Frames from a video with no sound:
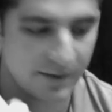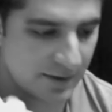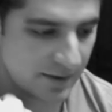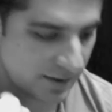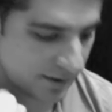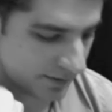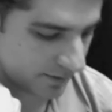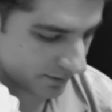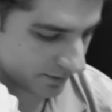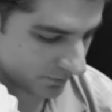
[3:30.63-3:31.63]

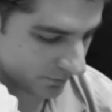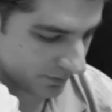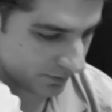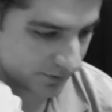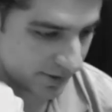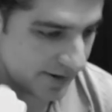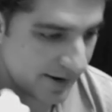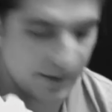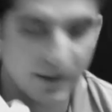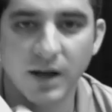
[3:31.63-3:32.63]
And we're going to try it
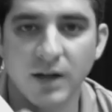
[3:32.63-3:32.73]
out.